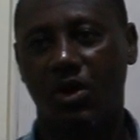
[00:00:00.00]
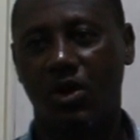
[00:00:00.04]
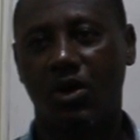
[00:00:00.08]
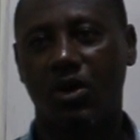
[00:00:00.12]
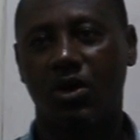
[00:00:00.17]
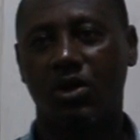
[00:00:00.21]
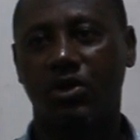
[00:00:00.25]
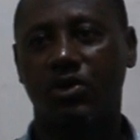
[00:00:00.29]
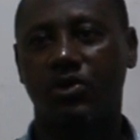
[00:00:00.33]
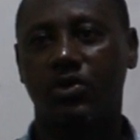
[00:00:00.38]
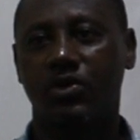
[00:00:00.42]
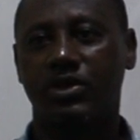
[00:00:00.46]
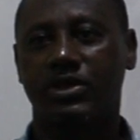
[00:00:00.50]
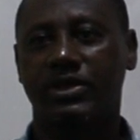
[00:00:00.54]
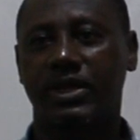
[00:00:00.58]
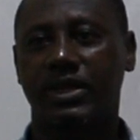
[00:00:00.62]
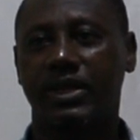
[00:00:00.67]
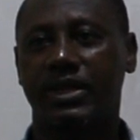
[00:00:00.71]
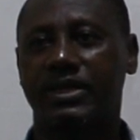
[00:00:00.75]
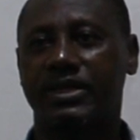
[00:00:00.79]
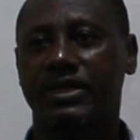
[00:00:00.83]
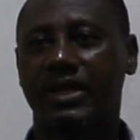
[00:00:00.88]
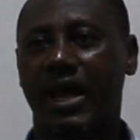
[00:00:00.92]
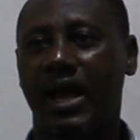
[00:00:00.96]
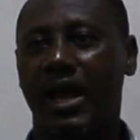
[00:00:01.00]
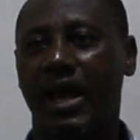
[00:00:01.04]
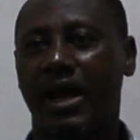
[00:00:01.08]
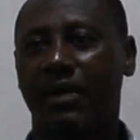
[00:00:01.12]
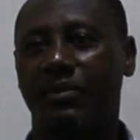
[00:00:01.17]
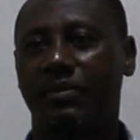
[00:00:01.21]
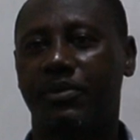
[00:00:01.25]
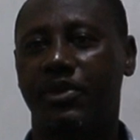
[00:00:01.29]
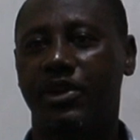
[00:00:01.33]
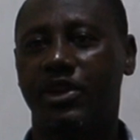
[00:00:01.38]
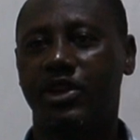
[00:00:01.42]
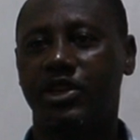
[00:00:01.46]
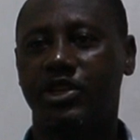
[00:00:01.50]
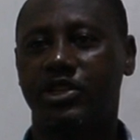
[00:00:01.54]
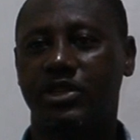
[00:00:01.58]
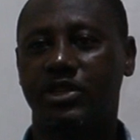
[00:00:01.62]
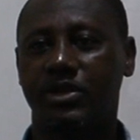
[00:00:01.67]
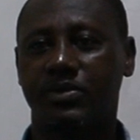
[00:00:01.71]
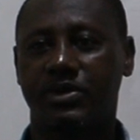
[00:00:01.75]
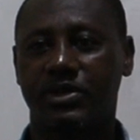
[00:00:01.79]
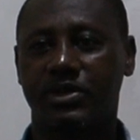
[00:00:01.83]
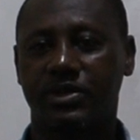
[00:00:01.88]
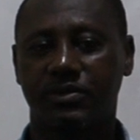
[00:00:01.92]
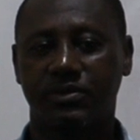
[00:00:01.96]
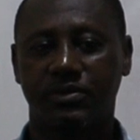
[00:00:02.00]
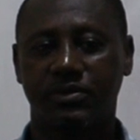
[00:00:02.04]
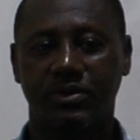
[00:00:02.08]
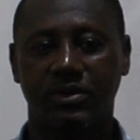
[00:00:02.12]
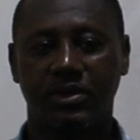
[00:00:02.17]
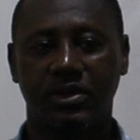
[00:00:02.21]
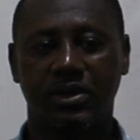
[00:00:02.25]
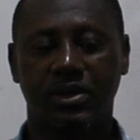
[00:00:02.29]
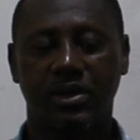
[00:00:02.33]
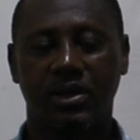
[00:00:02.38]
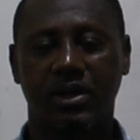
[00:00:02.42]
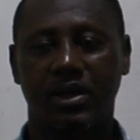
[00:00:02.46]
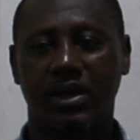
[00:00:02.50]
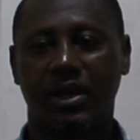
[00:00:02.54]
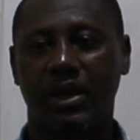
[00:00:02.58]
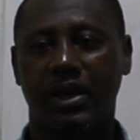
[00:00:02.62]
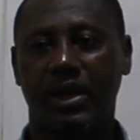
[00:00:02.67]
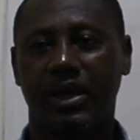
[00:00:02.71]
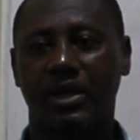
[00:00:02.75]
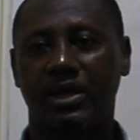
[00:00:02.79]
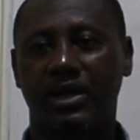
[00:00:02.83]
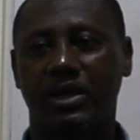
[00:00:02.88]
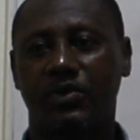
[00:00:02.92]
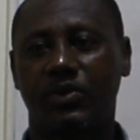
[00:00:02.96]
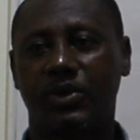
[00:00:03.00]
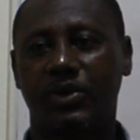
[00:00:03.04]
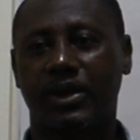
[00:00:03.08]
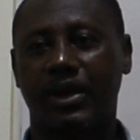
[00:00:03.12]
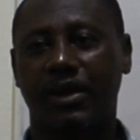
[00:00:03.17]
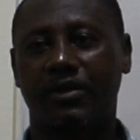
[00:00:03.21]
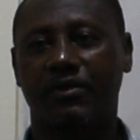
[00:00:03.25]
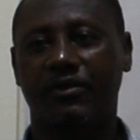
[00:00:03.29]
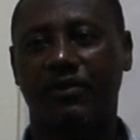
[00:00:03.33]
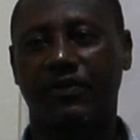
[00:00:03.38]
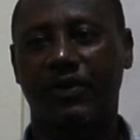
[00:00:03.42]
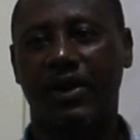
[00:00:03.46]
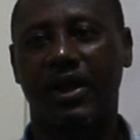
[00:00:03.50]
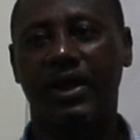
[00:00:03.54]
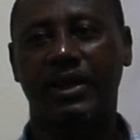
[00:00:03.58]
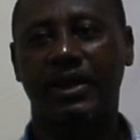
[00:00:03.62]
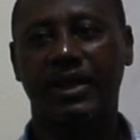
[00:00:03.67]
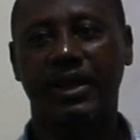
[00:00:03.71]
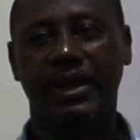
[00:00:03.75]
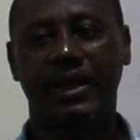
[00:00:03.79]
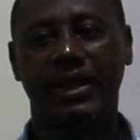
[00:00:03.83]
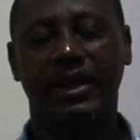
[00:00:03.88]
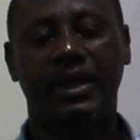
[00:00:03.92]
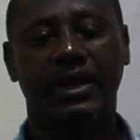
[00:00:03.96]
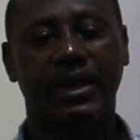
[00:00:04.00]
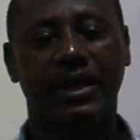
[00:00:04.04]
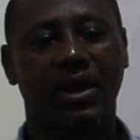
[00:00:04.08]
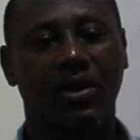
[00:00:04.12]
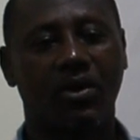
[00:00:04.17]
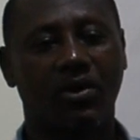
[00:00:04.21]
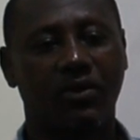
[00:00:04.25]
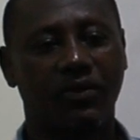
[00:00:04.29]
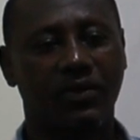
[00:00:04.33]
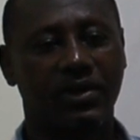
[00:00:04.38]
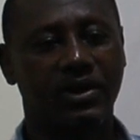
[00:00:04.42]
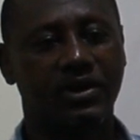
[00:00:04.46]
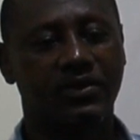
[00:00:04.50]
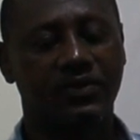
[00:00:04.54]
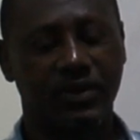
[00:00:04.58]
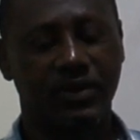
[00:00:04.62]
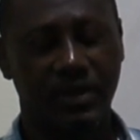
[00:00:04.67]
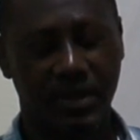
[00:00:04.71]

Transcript: All those things are plane shapes, and you can find the area of these